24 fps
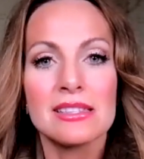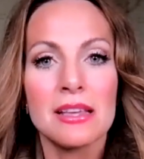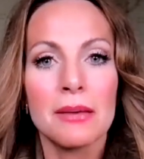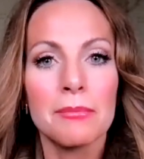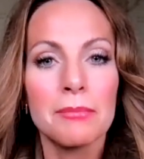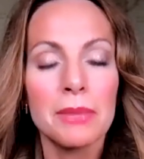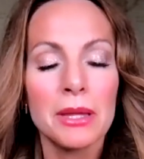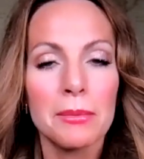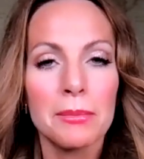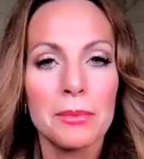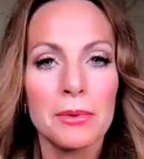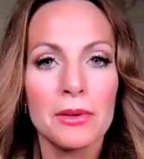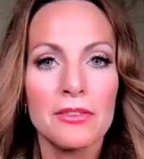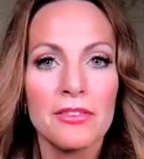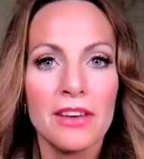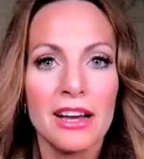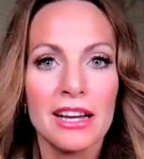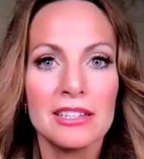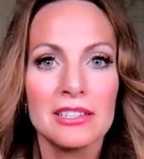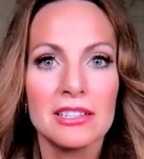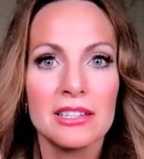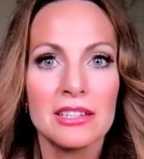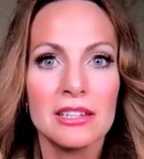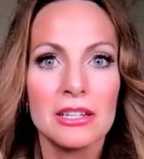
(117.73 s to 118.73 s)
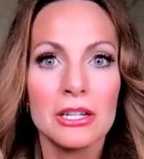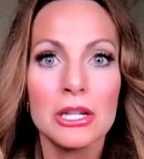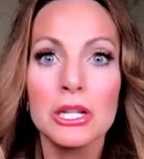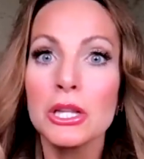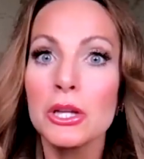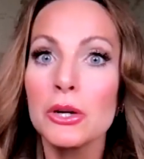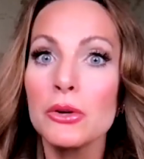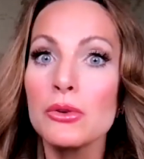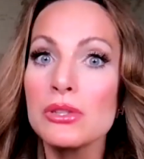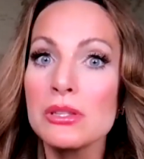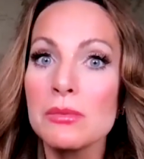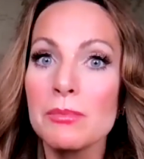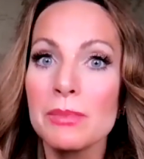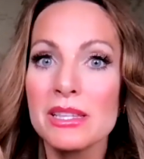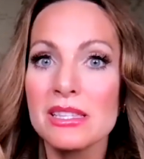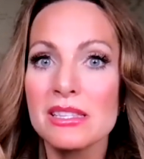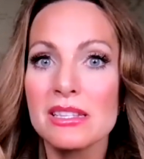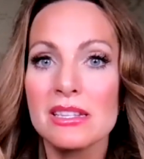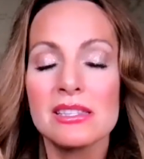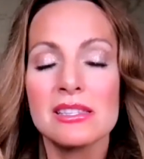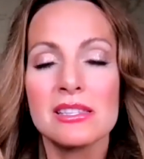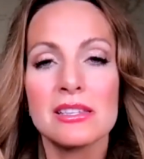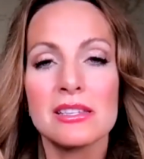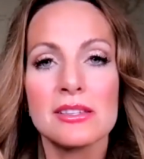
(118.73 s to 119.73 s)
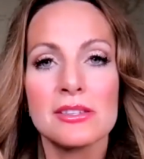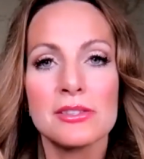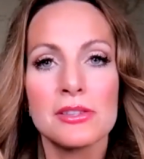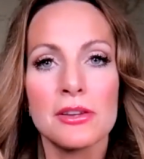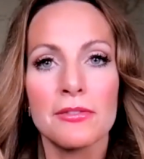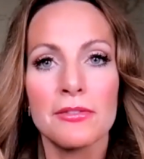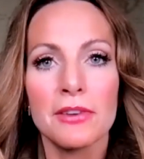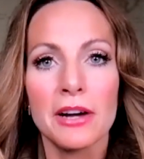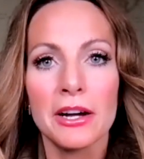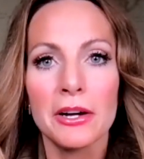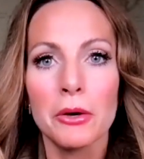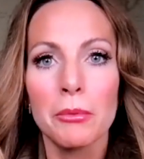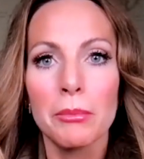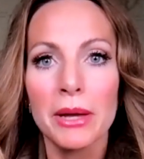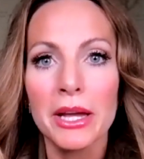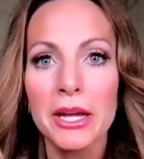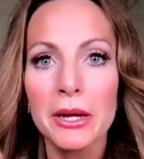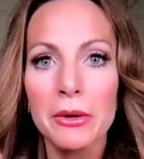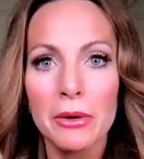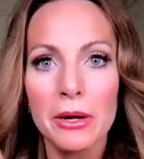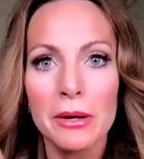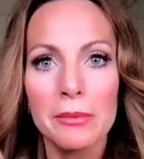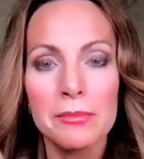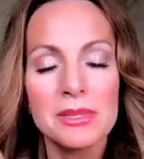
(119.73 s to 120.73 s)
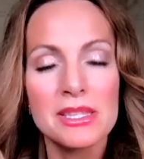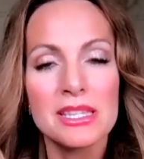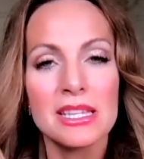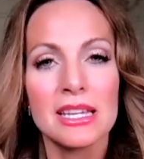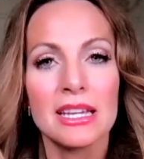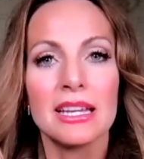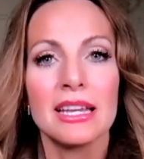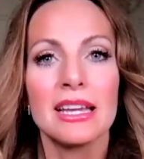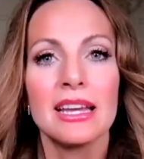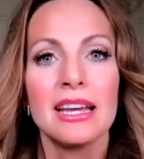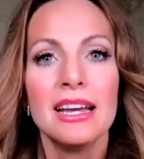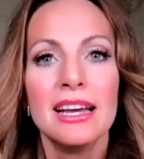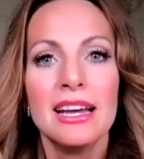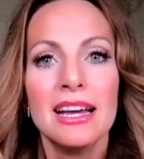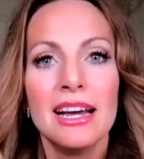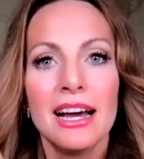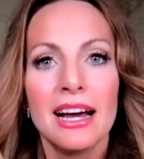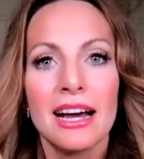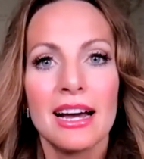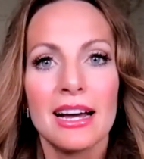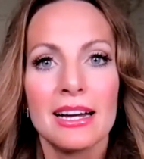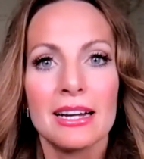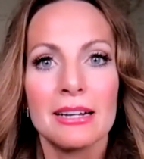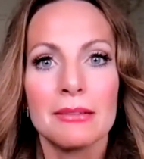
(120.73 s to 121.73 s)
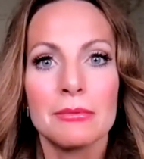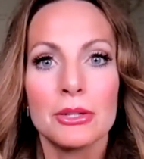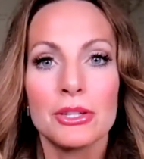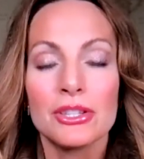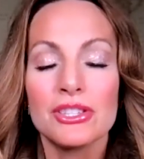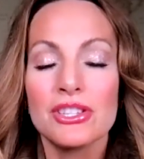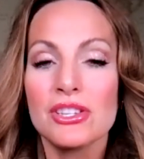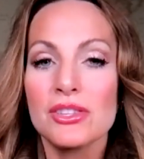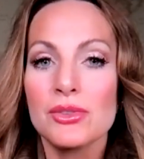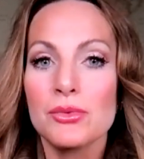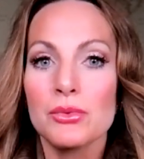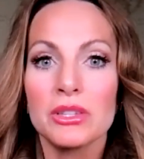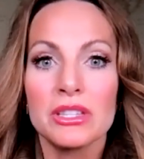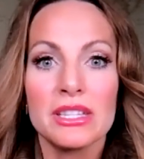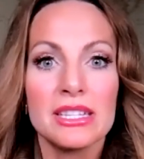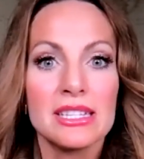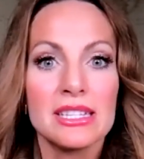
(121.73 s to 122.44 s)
Some people have had to close businesses or file bankruptcy, or just really